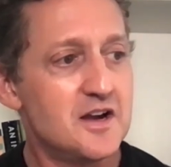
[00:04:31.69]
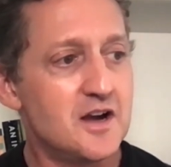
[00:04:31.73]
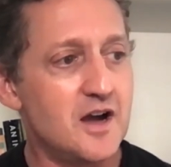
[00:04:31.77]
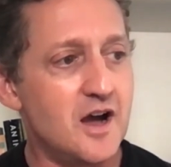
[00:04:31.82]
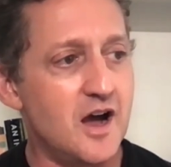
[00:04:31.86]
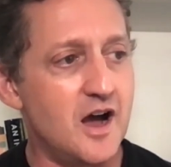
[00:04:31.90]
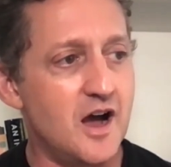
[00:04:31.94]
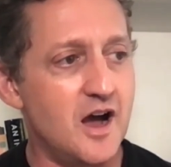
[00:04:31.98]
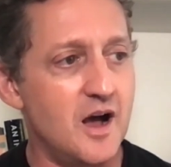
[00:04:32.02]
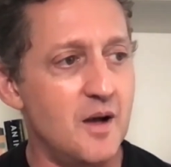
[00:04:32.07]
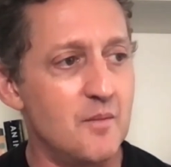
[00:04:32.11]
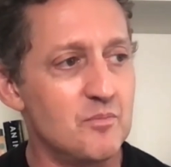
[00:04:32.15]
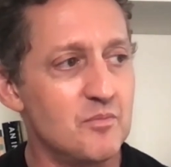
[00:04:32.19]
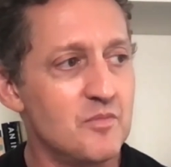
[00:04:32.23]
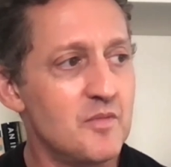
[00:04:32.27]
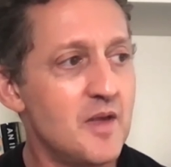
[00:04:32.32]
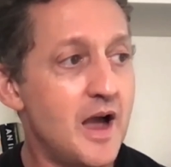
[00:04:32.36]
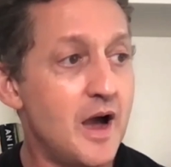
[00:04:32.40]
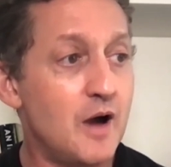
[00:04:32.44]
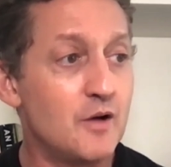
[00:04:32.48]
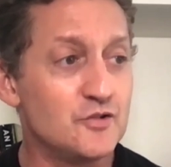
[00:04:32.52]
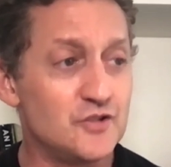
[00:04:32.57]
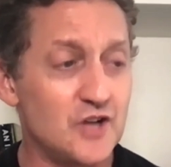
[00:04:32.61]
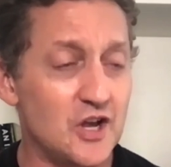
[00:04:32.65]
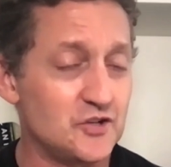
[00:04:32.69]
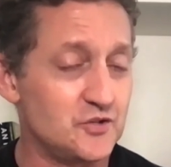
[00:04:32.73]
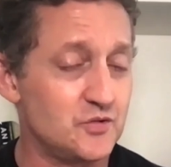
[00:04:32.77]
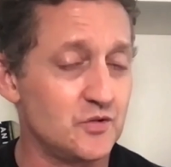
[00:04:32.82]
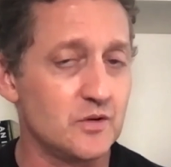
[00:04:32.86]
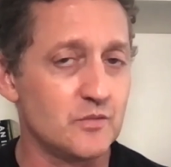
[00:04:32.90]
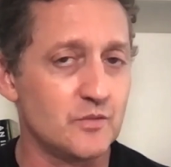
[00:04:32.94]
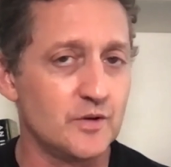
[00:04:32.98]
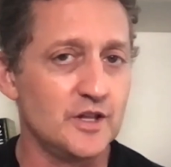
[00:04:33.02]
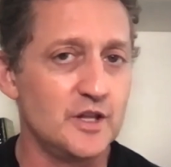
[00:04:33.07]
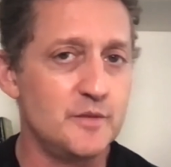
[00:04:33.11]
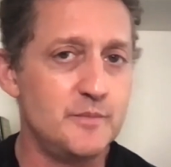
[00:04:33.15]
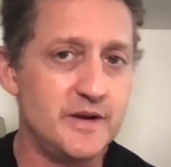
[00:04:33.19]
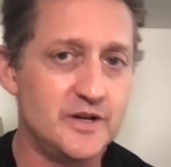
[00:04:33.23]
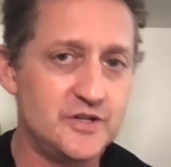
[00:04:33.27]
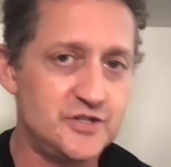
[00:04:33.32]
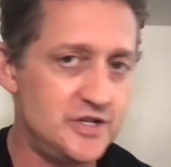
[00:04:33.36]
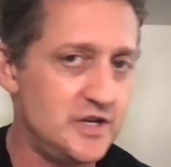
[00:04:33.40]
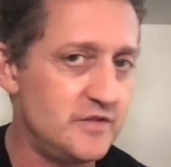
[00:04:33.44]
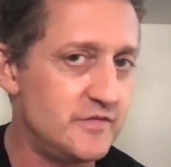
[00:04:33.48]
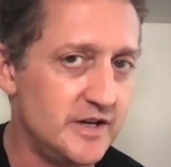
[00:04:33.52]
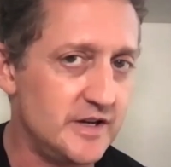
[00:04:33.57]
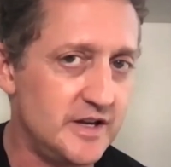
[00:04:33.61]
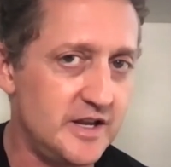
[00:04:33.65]
Um, I was also a really big
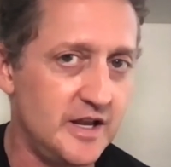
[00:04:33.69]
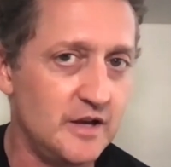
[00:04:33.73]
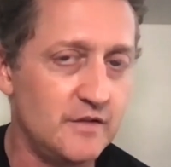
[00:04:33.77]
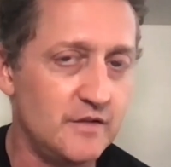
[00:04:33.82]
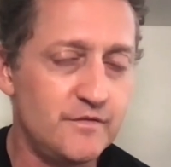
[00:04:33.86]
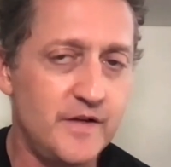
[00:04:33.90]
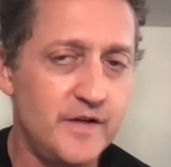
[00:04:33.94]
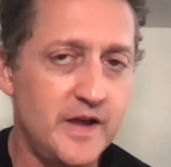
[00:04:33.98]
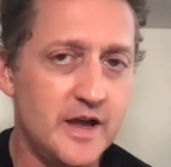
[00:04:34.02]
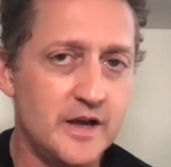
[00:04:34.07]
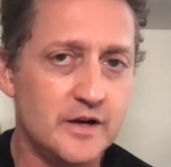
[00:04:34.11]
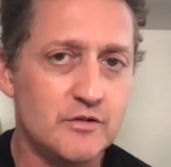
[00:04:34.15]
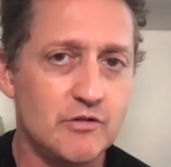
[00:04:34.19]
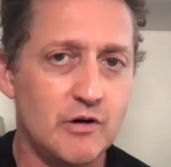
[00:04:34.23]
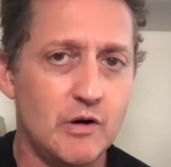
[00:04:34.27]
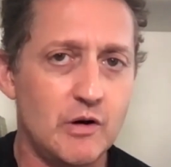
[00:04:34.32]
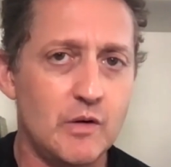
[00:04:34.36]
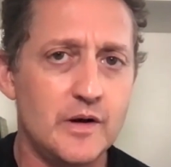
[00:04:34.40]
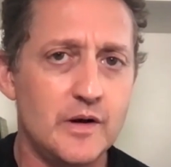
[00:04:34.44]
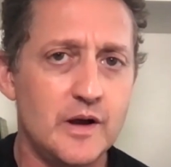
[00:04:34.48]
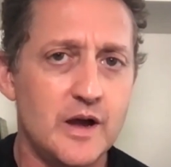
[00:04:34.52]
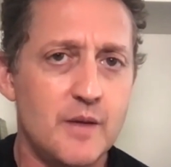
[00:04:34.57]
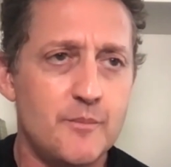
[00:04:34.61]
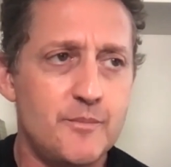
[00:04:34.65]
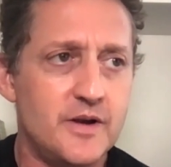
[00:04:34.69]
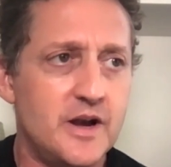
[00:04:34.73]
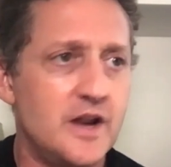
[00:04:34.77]
Stephen King fan growing up.